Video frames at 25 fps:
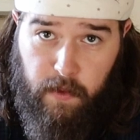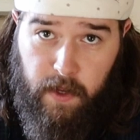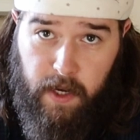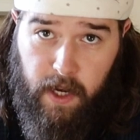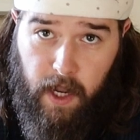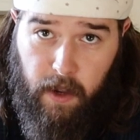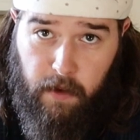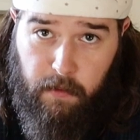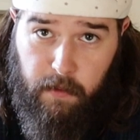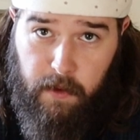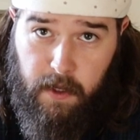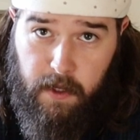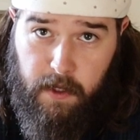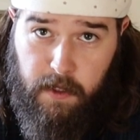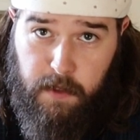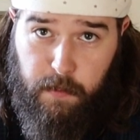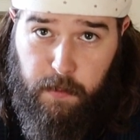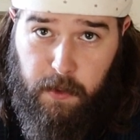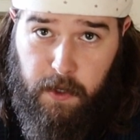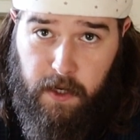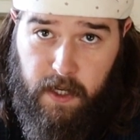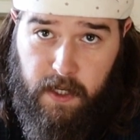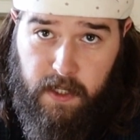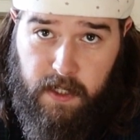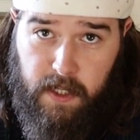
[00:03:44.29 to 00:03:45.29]
when I was
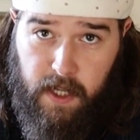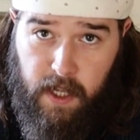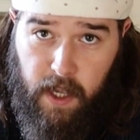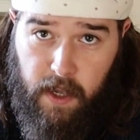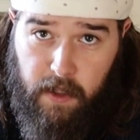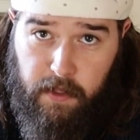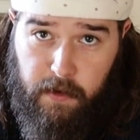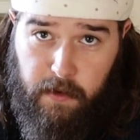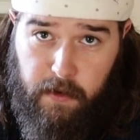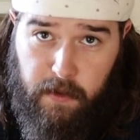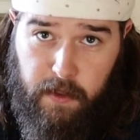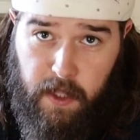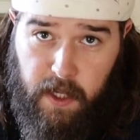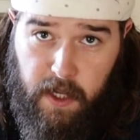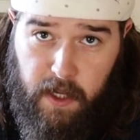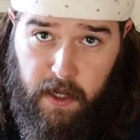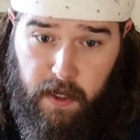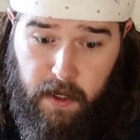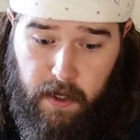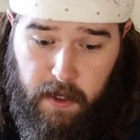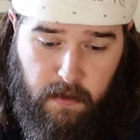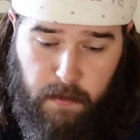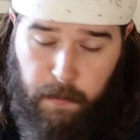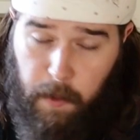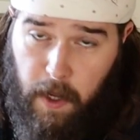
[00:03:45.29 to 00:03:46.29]
putting together
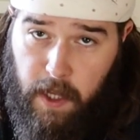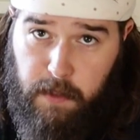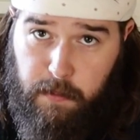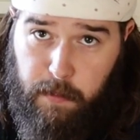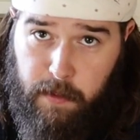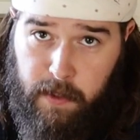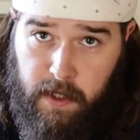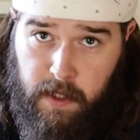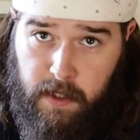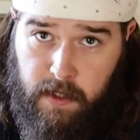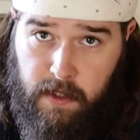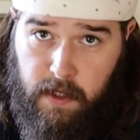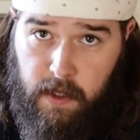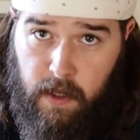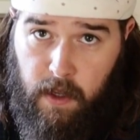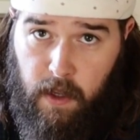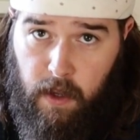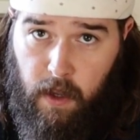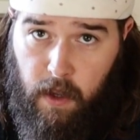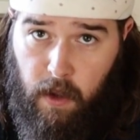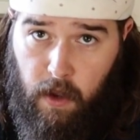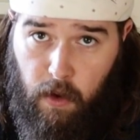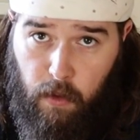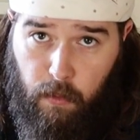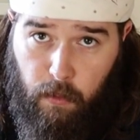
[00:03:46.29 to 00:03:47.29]
the spice blends
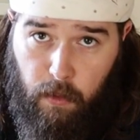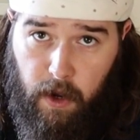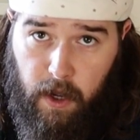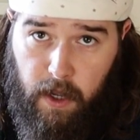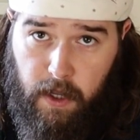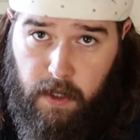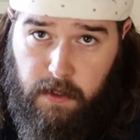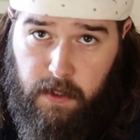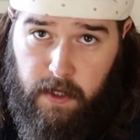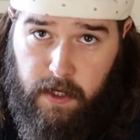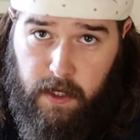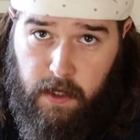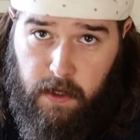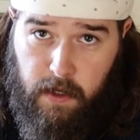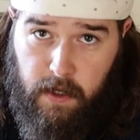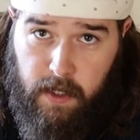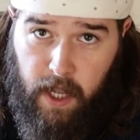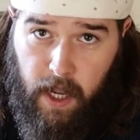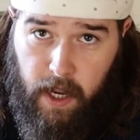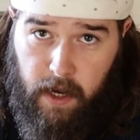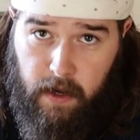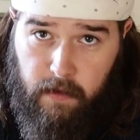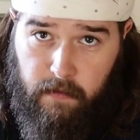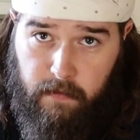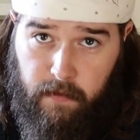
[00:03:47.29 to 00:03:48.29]
was to
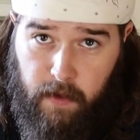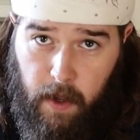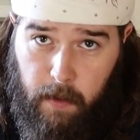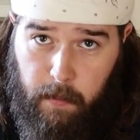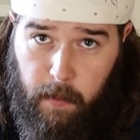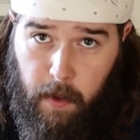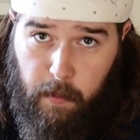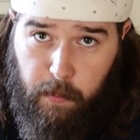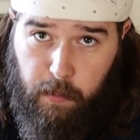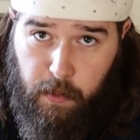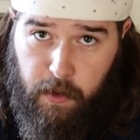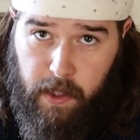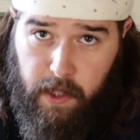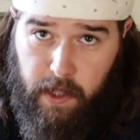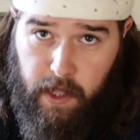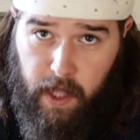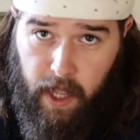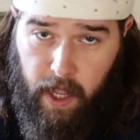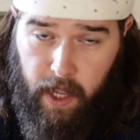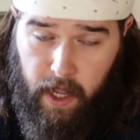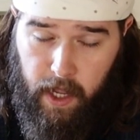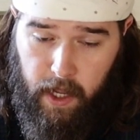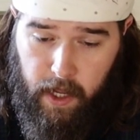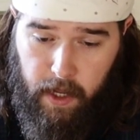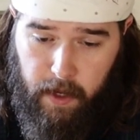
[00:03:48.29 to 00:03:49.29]
kind of come up with
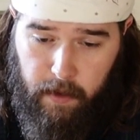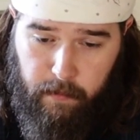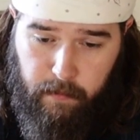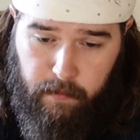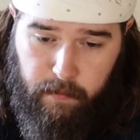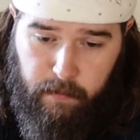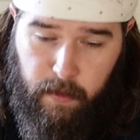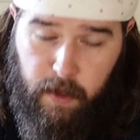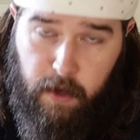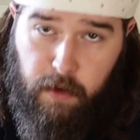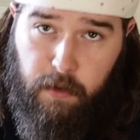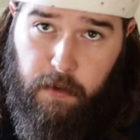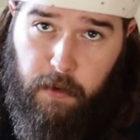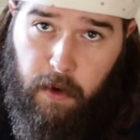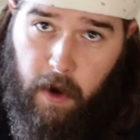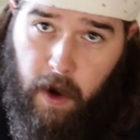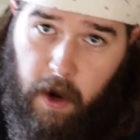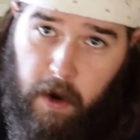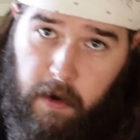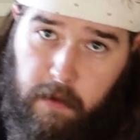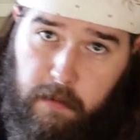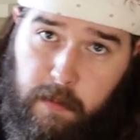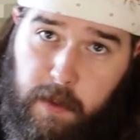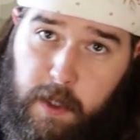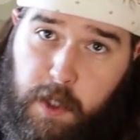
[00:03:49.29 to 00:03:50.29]
a middle
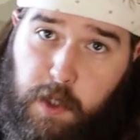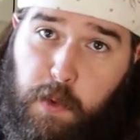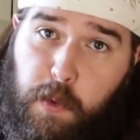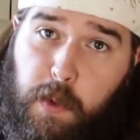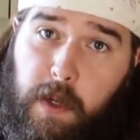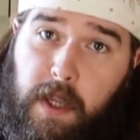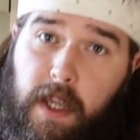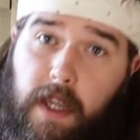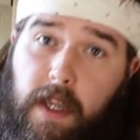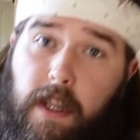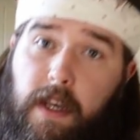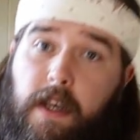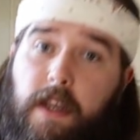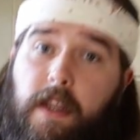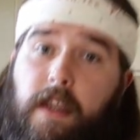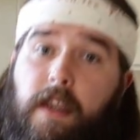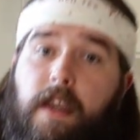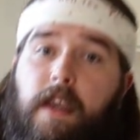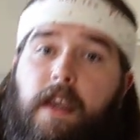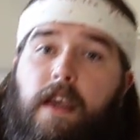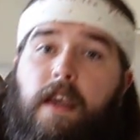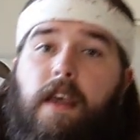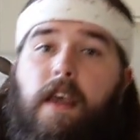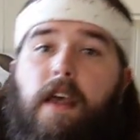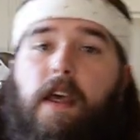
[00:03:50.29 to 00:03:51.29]
ground between
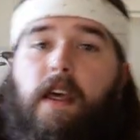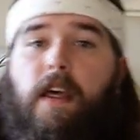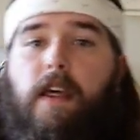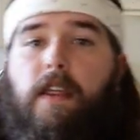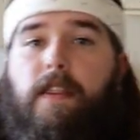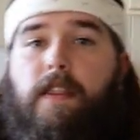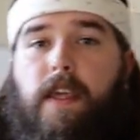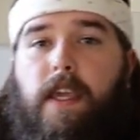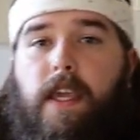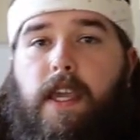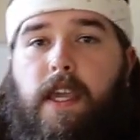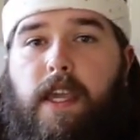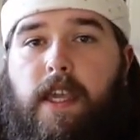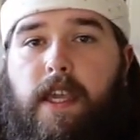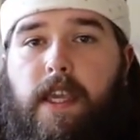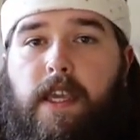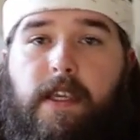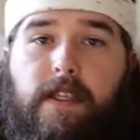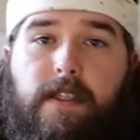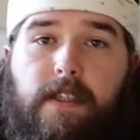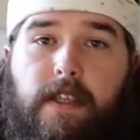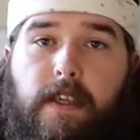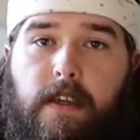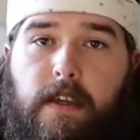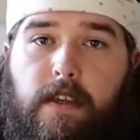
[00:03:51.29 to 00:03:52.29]
the
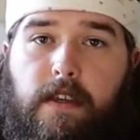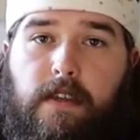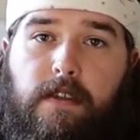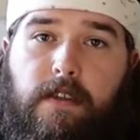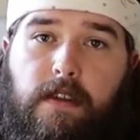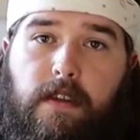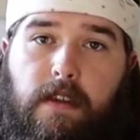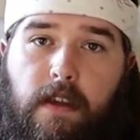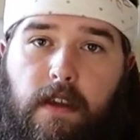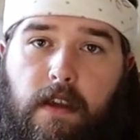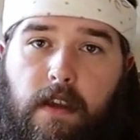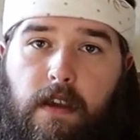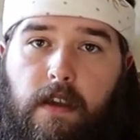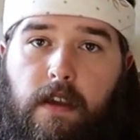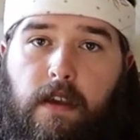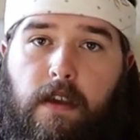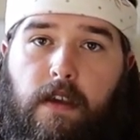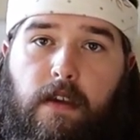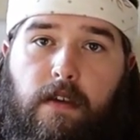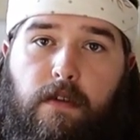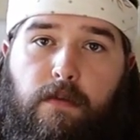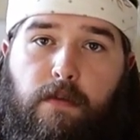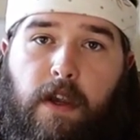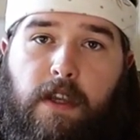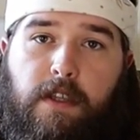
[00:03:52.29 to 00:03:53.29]
easiest
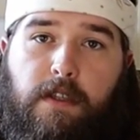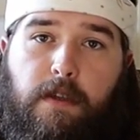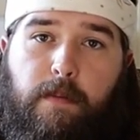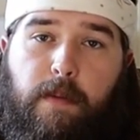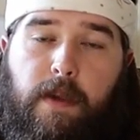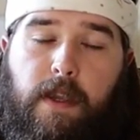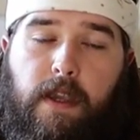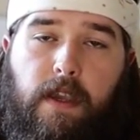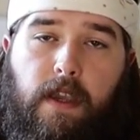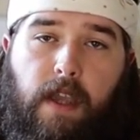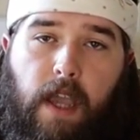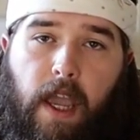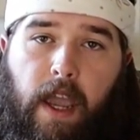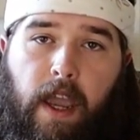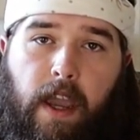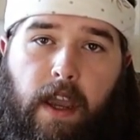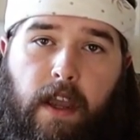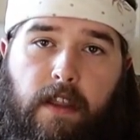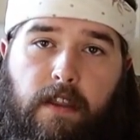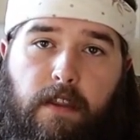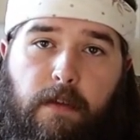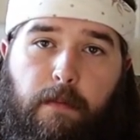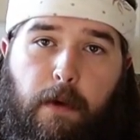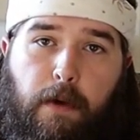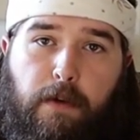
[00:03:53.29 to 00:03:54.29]
recipe
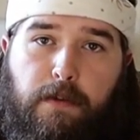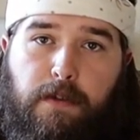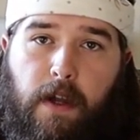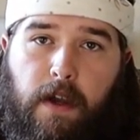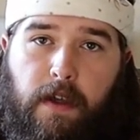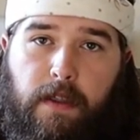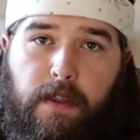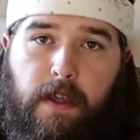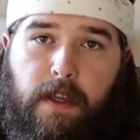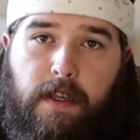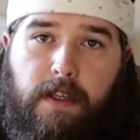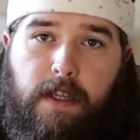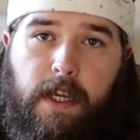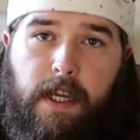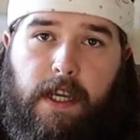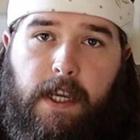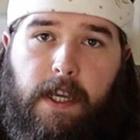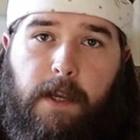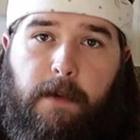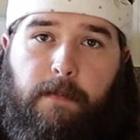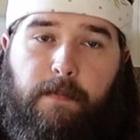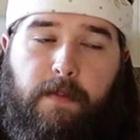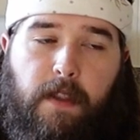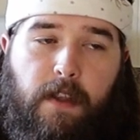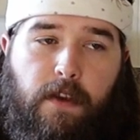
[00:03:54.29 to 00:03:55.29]
and the most
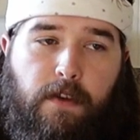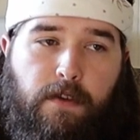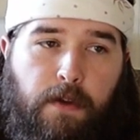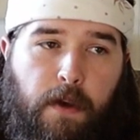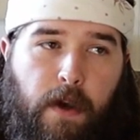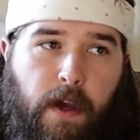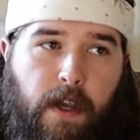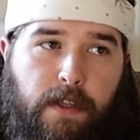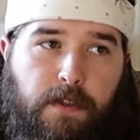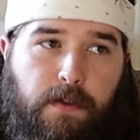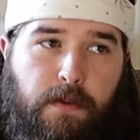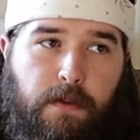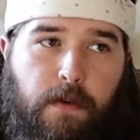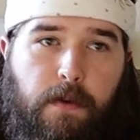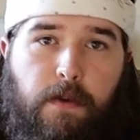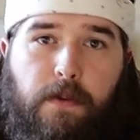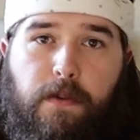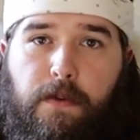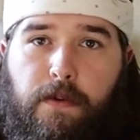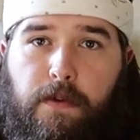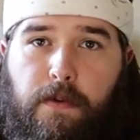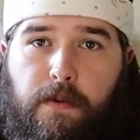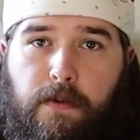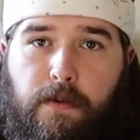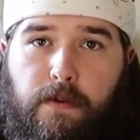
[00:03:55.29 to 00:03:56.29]
authentic. So I
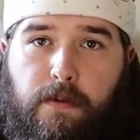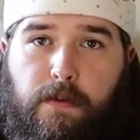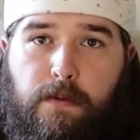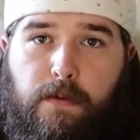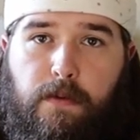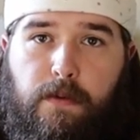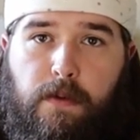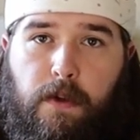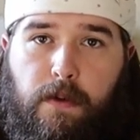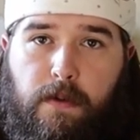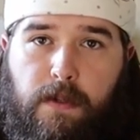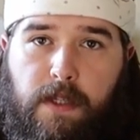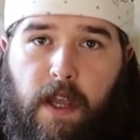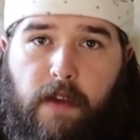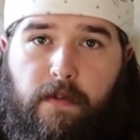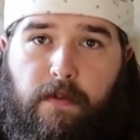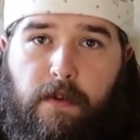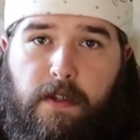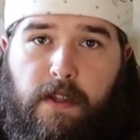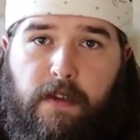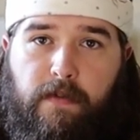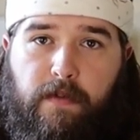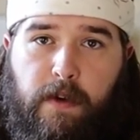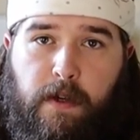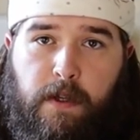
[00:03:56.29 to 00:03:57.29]
scored through
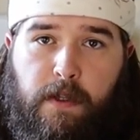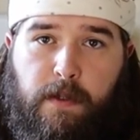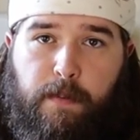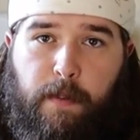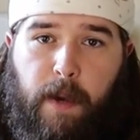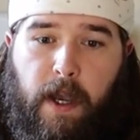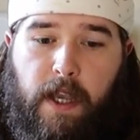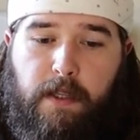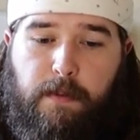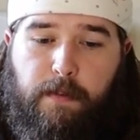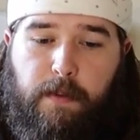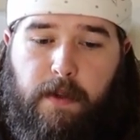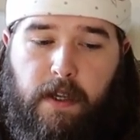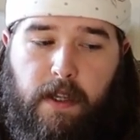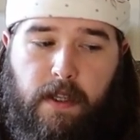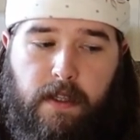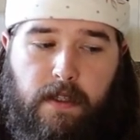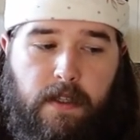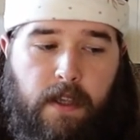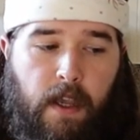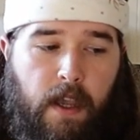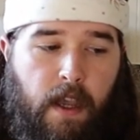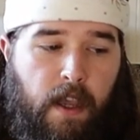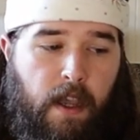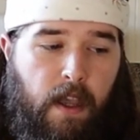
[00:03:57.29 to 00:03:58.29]
several different spice
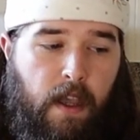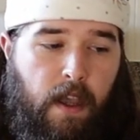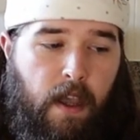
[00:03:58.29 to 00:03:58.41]
blends,